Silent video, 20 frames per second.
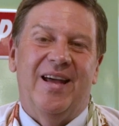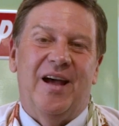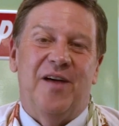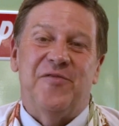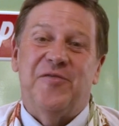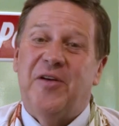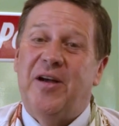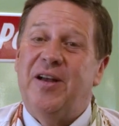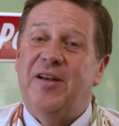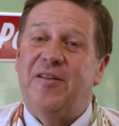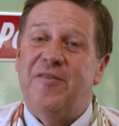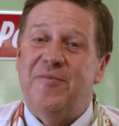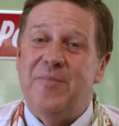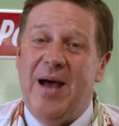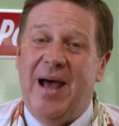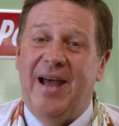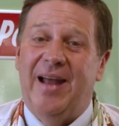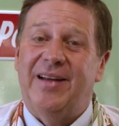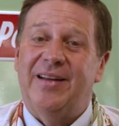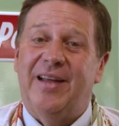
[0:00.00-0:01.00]
A friend of
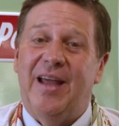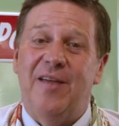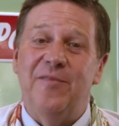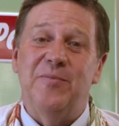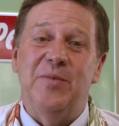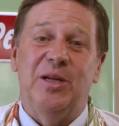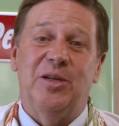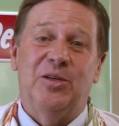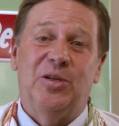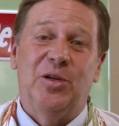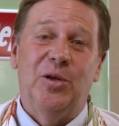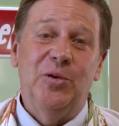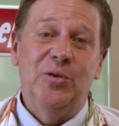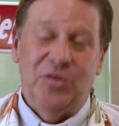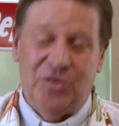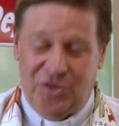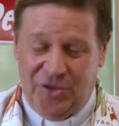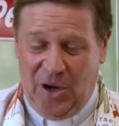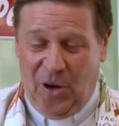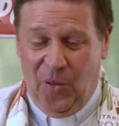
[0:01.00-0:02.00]
mine gave me 2
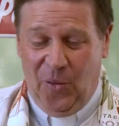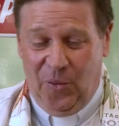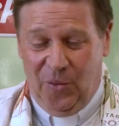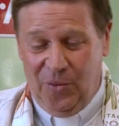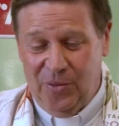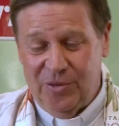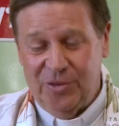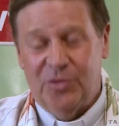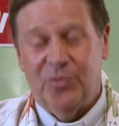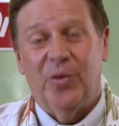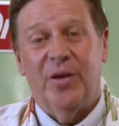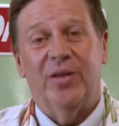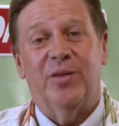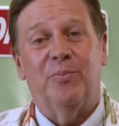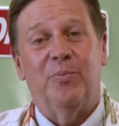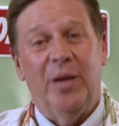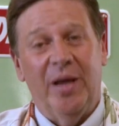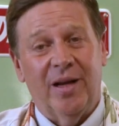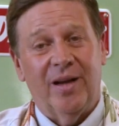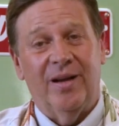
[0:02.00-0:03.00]
stoles with
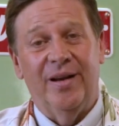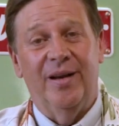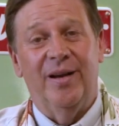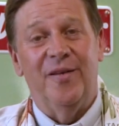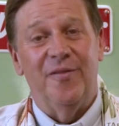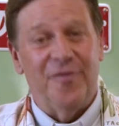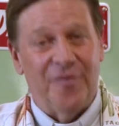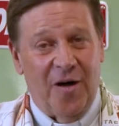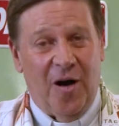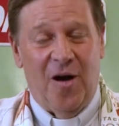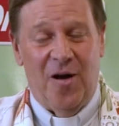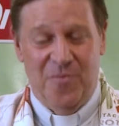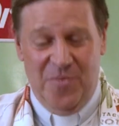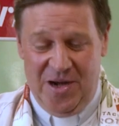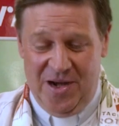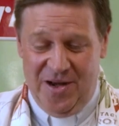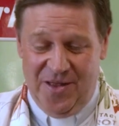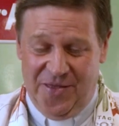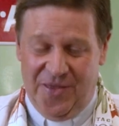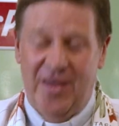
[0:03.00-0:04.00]
pickling and
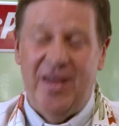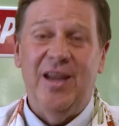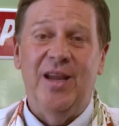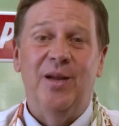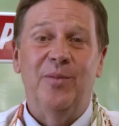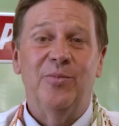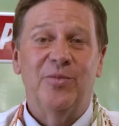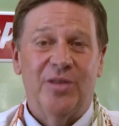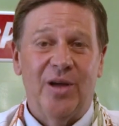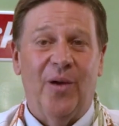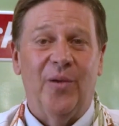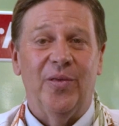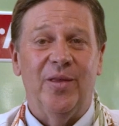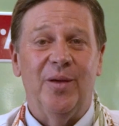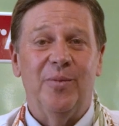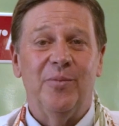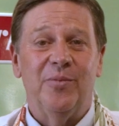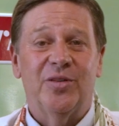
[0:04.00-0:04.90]
farming themes on them.